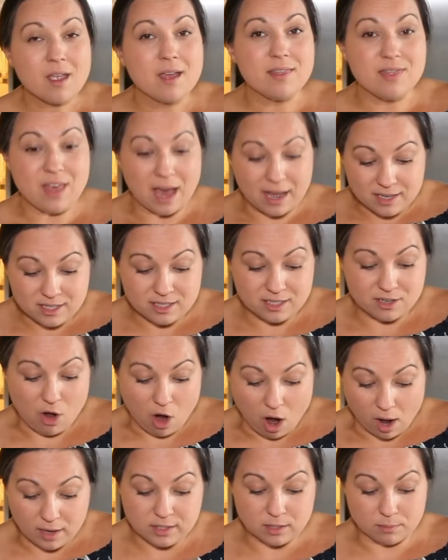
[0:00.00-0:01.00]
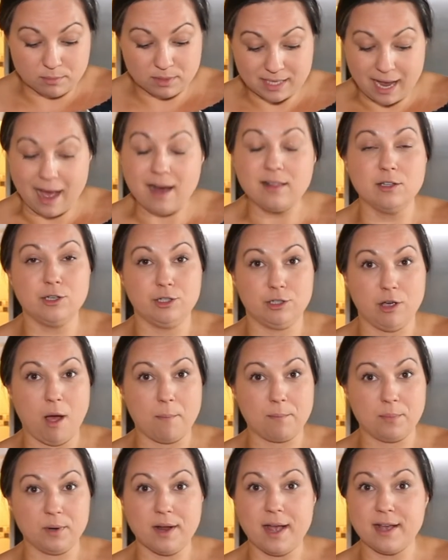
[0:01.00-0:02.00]
That is an awesome salad
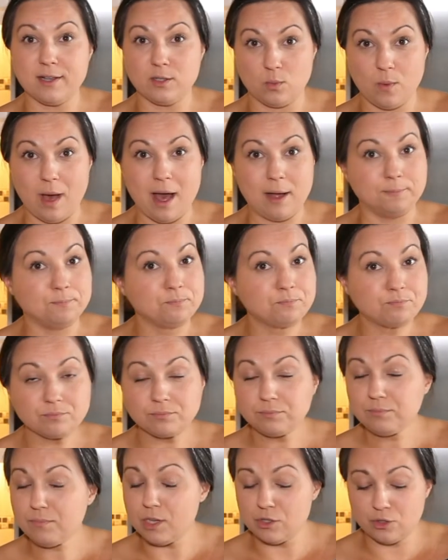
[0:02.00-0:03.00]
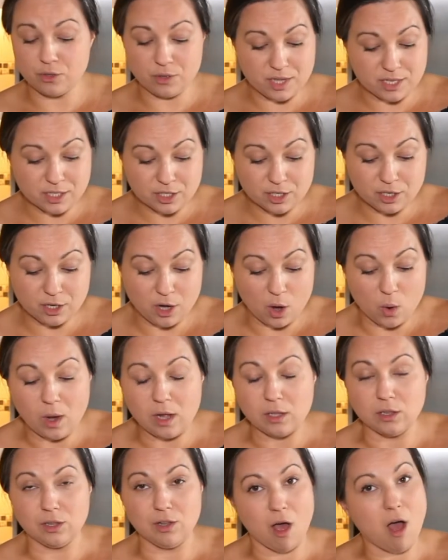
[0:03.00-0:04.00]
topper as well. So this could go
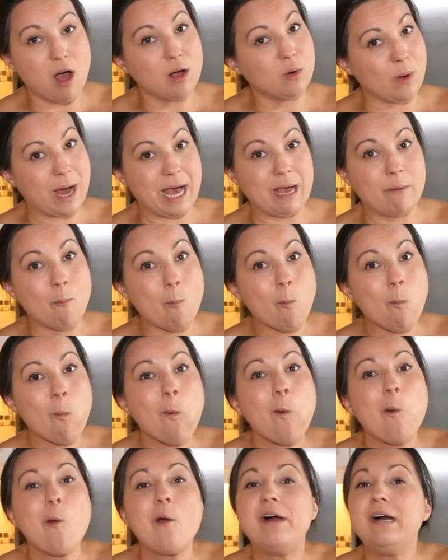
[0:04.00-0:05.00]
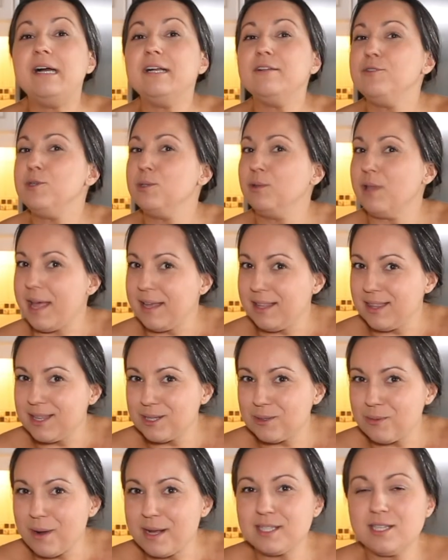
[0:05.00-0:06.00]
a long way. If you like
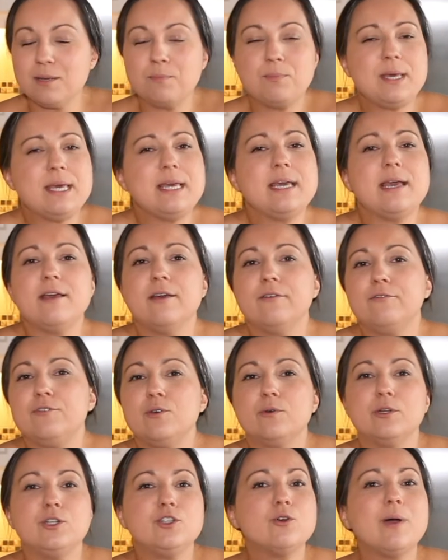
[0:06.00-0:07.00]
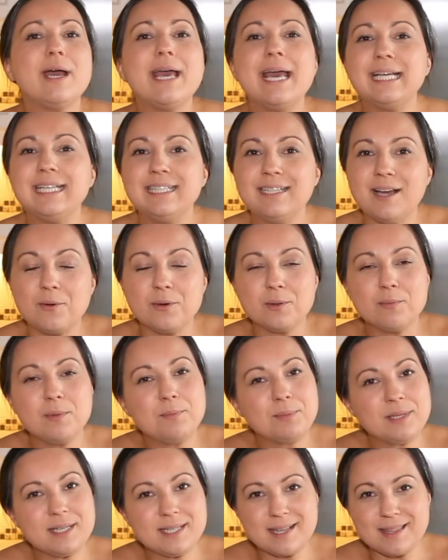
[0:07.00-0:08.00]
this recipe, if you enjoy hanging out with me,
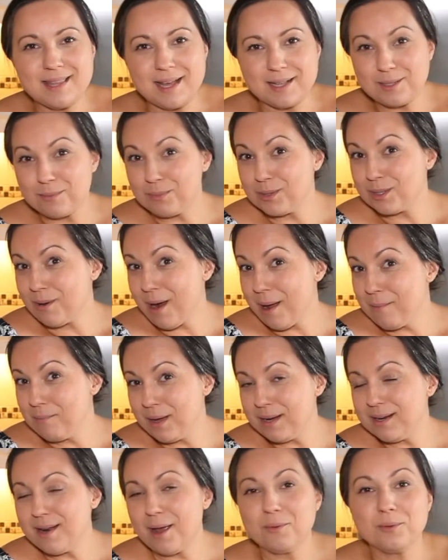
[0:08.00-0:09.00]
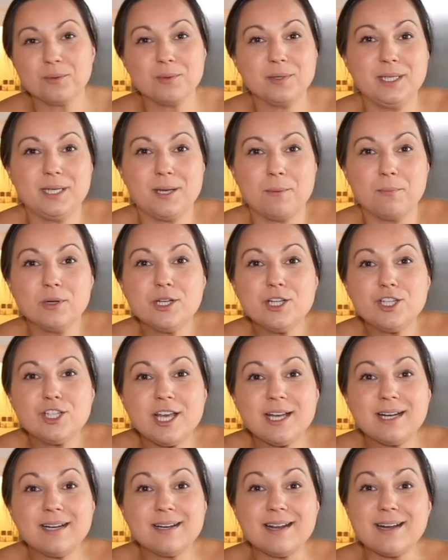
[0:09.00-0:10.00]
please hit that subscribe button. I would really
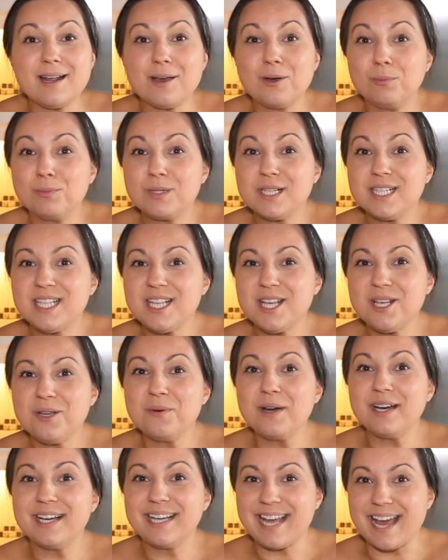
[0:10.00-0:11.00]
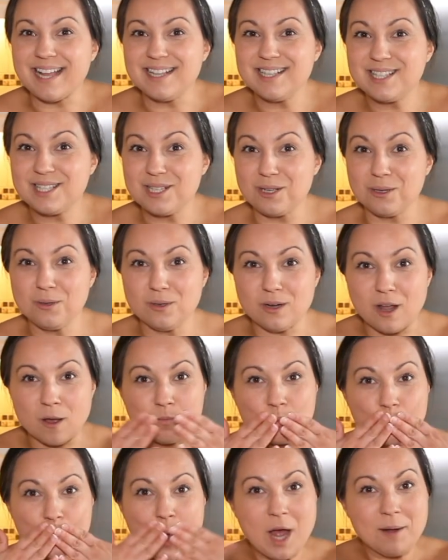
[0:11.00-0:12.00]
appreciate it, and I hope to see you again soon.
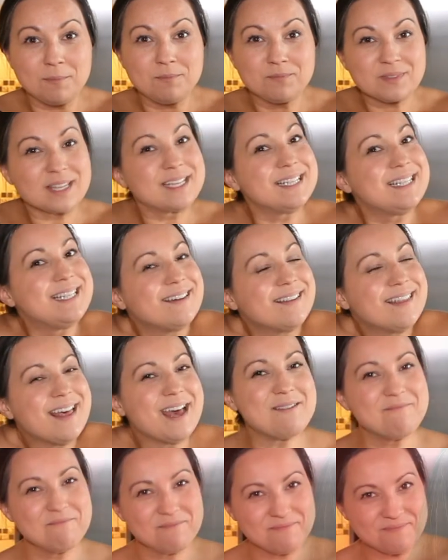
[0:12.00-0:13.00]
Till then.